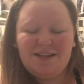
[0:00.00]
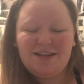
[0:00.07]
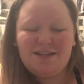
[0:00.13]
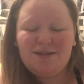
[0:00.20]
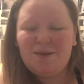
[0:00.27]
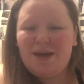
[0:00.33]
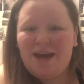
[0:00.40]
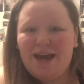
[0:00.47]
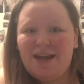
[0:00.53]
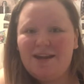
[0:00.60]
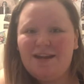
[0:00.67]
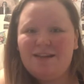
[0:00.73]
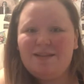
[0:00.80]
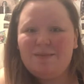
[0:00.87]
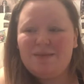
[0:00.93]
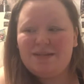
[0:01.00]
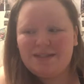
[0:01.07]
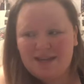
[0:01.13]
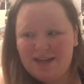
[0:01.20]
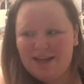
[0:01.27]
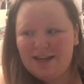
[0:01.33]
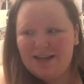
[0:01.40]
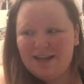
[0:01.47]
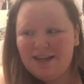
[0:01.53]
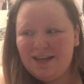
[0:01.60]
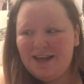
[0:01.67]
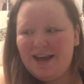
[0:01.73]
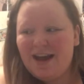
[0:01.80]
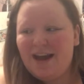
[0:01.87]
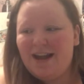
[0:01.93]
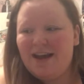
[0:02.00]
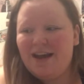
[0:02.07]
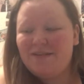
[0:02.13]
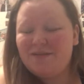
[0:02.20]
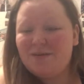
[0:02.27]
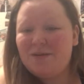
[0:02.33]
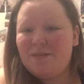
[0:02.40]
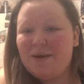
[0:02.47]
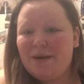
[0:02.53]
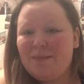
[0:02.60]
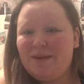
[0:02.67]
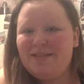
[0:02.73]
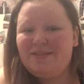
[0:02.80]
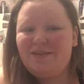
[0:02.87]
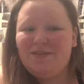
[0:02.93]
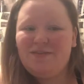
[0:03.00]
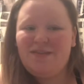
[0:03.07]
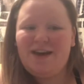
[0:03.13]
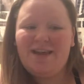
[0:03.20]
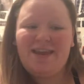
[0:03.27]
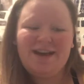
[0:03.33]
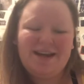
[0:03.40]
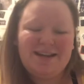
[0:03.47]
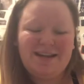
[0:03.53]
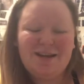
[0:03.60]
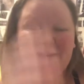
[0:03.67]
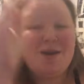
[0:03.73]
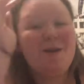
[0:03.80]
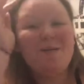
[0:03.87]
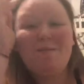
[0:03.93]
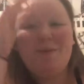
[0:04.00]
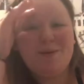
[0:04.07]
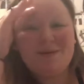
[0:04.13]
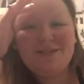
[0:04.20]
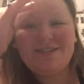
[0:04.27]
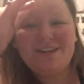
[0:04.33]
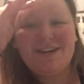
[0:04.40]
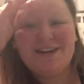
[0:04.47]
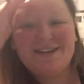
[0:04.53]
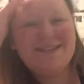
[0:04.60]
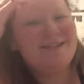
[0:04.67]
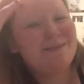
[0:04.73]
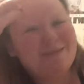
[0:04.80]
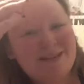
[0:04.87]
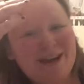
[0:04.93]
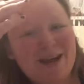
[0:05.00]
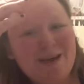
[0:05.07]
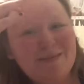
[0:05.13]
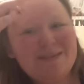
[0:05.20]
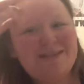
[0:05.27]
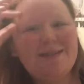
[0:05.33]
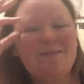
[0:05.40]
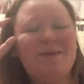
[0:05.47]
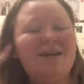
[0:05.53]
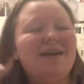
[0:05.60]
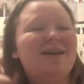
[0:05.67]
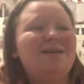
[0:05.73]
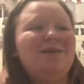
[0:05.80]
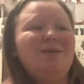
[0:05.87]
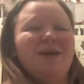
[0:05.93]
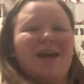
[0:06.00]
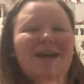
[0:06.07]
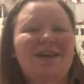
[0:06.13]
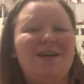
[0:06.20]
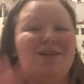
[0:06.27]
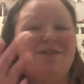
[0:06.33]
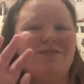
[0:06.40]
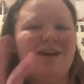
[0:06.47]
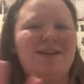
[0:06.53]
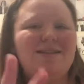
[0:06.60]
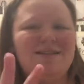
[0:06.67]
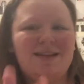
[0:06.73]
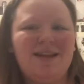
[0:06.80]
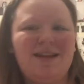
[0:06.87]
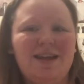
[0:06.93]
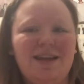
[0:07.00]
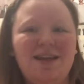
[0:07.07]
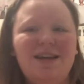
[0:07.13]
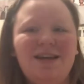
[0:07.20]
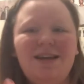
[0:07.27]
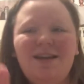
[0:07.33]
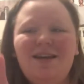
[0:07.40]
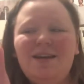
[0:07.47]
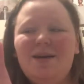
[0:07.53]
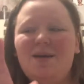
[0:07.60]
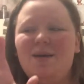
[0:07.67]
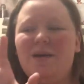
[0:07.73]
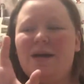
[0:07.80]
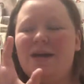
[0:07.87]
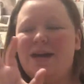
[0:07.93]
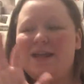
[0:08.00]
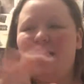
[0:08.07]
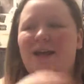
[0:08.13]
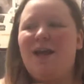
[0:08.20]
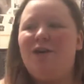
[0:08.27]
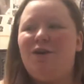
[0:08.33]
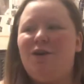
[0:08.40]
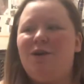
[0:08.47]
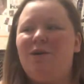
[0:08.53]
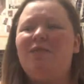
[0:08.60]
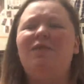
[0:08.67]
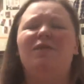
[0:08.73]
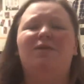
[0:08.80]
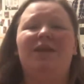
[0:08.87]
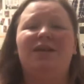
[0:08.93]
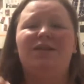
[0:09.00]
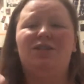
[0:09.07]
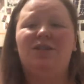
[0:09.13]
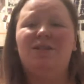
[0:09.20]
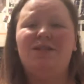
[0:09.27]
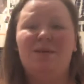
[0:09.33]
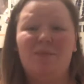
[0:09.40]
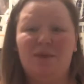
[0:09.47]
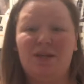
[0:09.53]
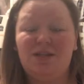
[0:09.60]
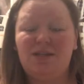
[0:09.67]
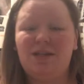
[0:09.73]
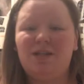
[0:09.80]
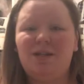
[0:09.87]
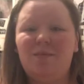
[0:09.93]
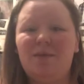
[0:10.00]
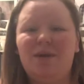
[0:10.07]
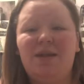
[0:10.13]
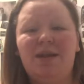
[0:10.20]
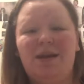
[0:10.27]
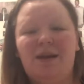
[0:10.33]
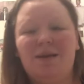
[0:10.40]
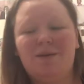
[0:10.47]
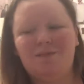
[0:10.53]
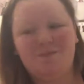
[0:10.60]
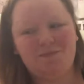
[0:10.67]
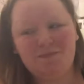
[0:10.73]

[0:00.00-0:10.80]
It's okay not to be skinny. And I have to remind myself that, like, I need it on a poster sometimes to be like, it's okay that you're not skinny. And like, I know if you don't like something, change it, but like,